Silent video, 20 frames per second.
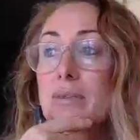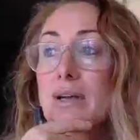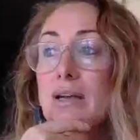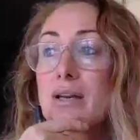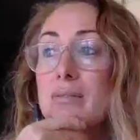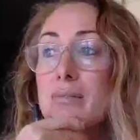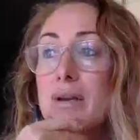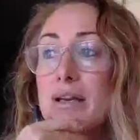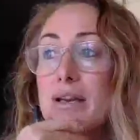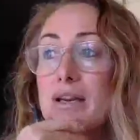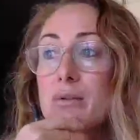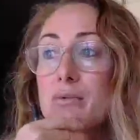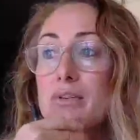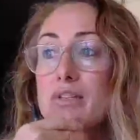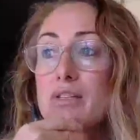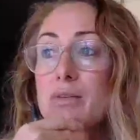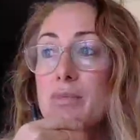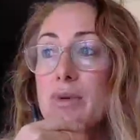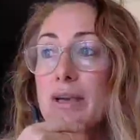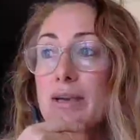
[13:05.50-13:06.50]
in many
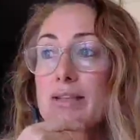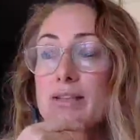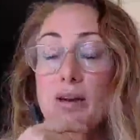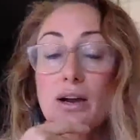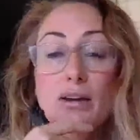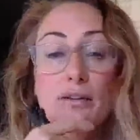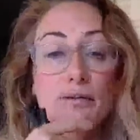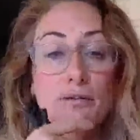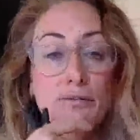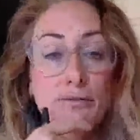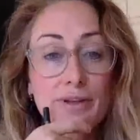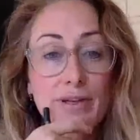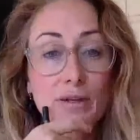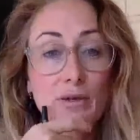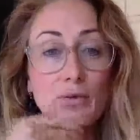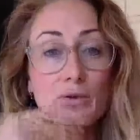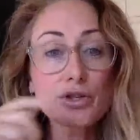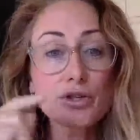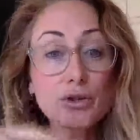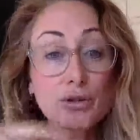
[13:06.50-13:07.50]
respects, I
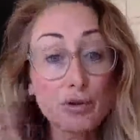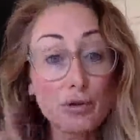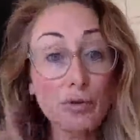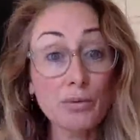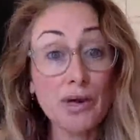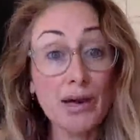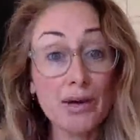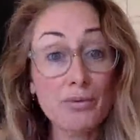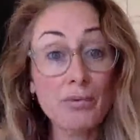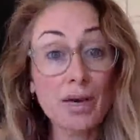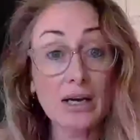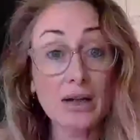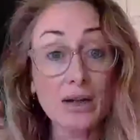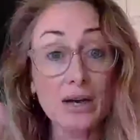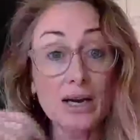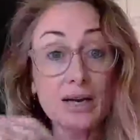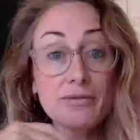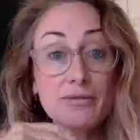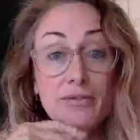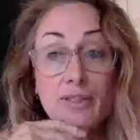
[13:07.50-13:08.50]
felt throughout my
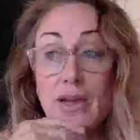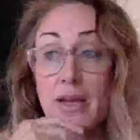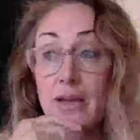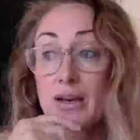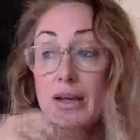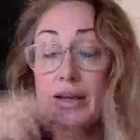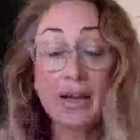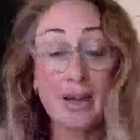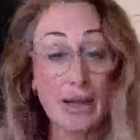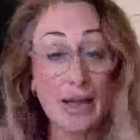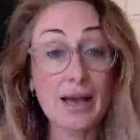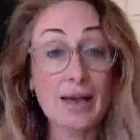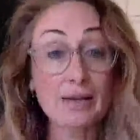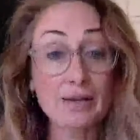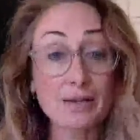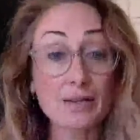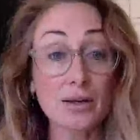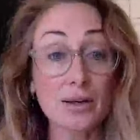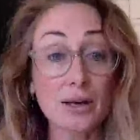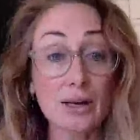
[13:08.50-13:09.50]
life that he
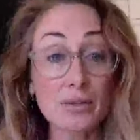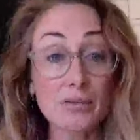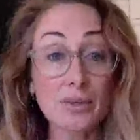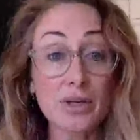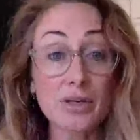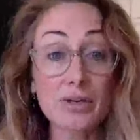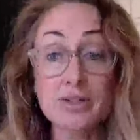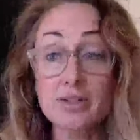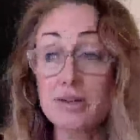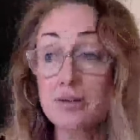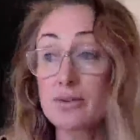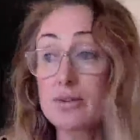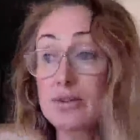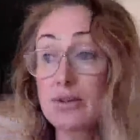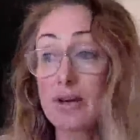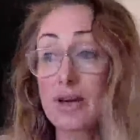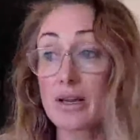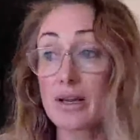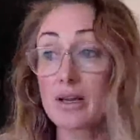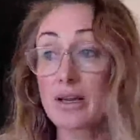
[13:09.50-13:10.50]
had died, because I was
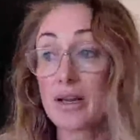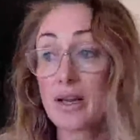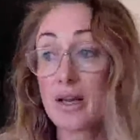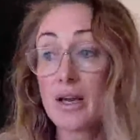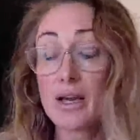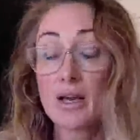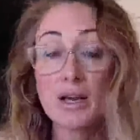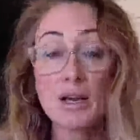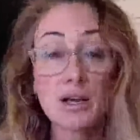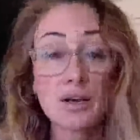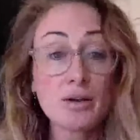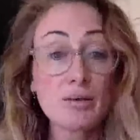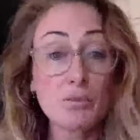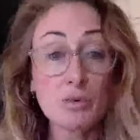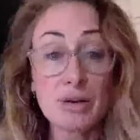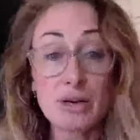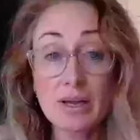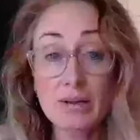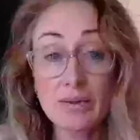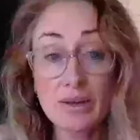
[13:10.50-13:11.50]
like,
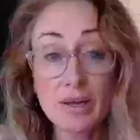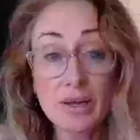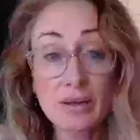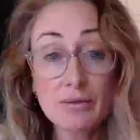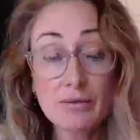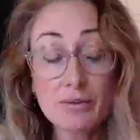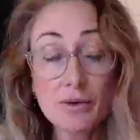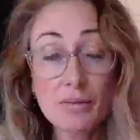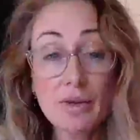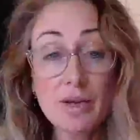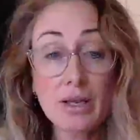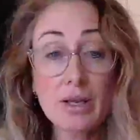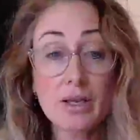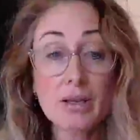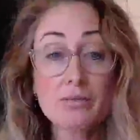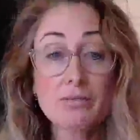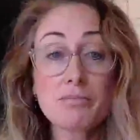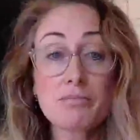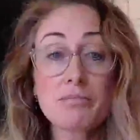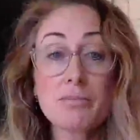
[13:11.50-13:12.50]
we never hear from
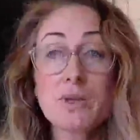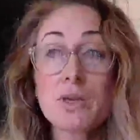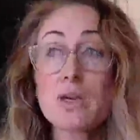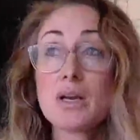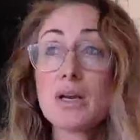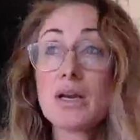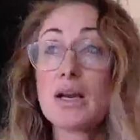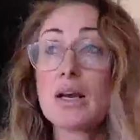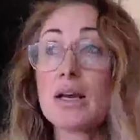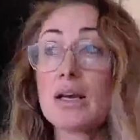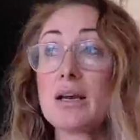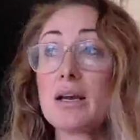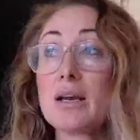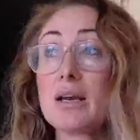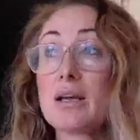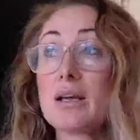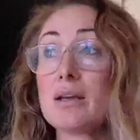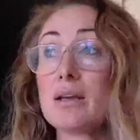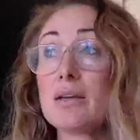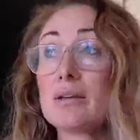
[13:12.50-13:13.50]
him,
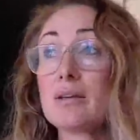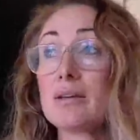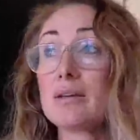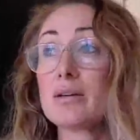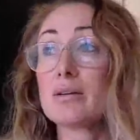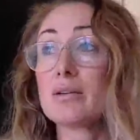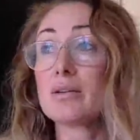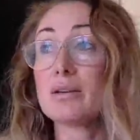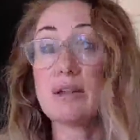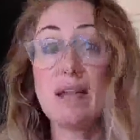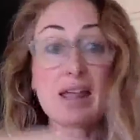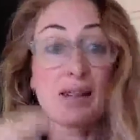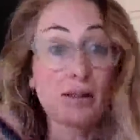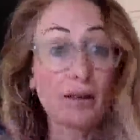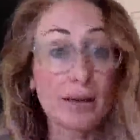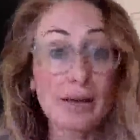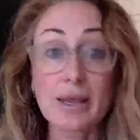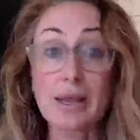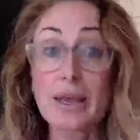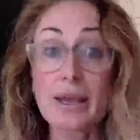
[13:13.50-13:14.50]

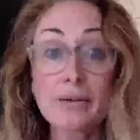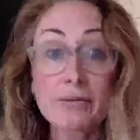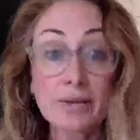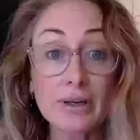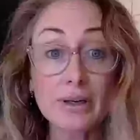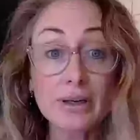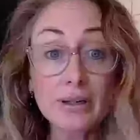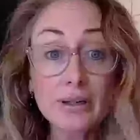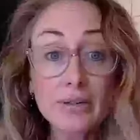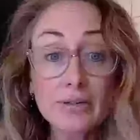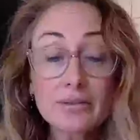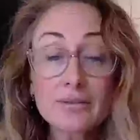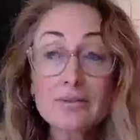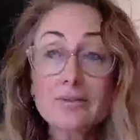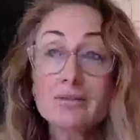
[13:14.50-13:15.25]
like ever.